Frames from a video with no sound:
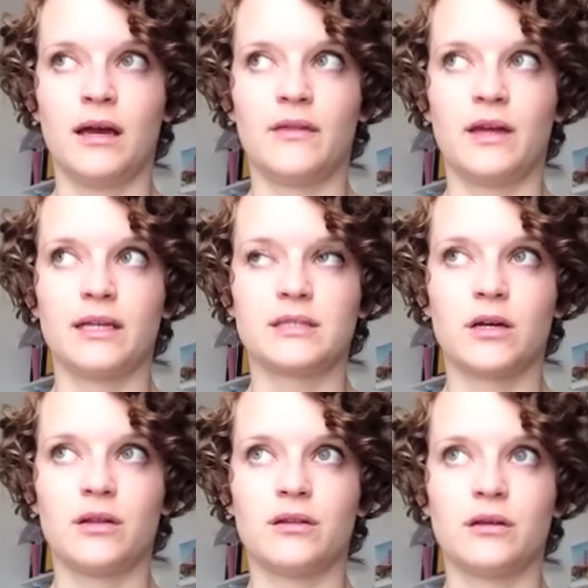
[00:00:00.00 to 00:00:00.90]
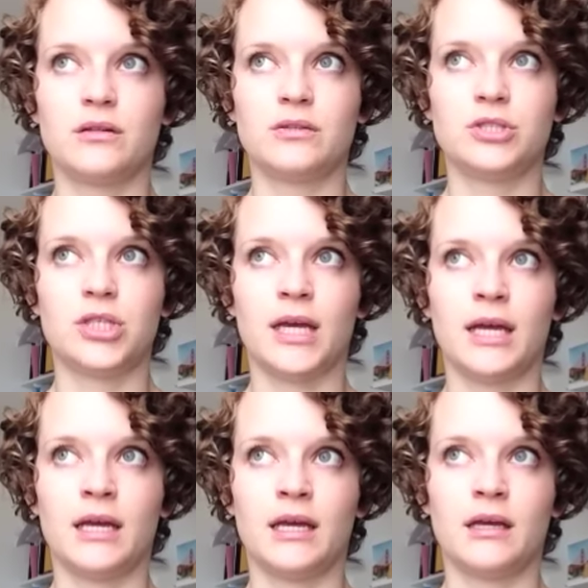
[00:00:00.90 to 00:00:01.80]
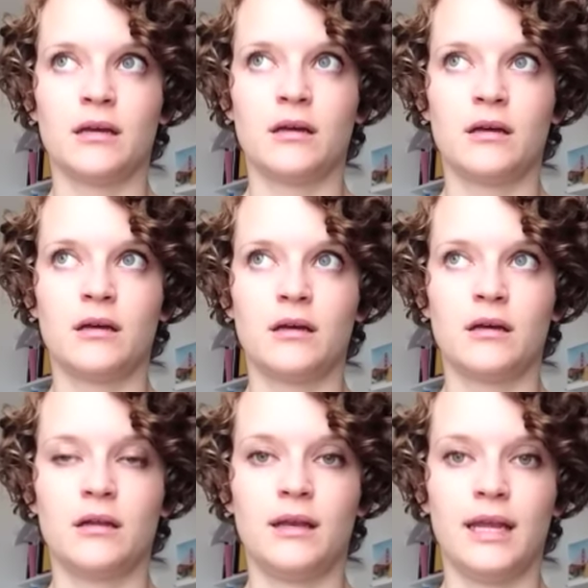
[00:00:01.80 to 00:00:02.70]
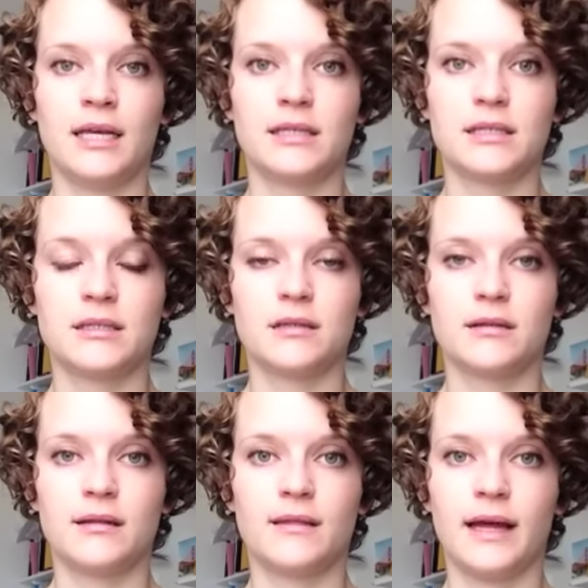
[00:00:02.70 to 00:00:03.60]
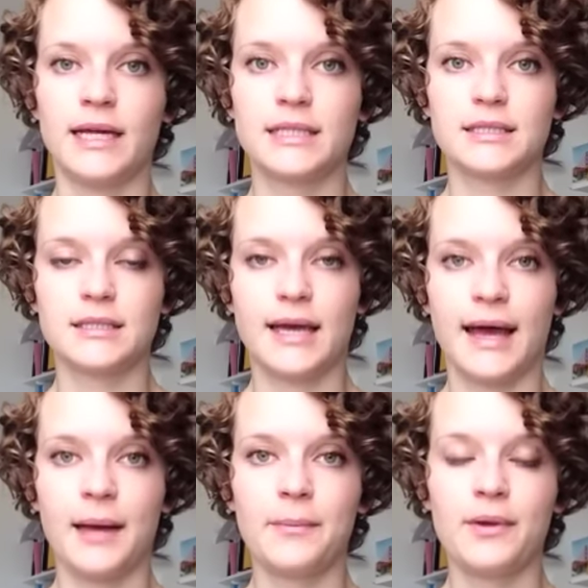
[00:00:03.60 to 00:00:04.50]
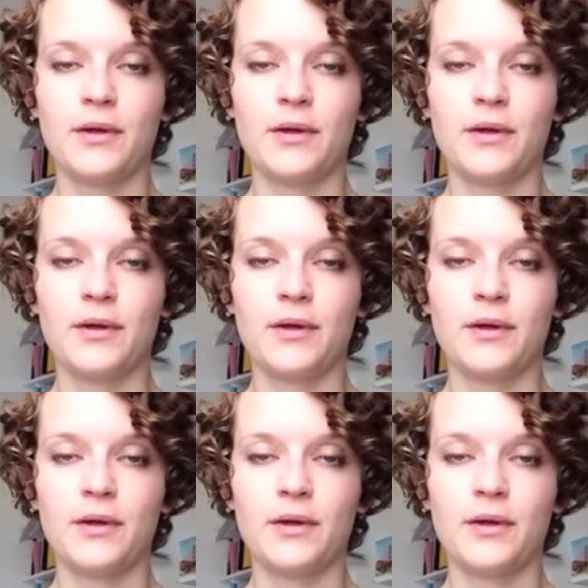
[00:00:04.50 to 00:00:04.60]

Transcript: I think it's called J Knit Lite app,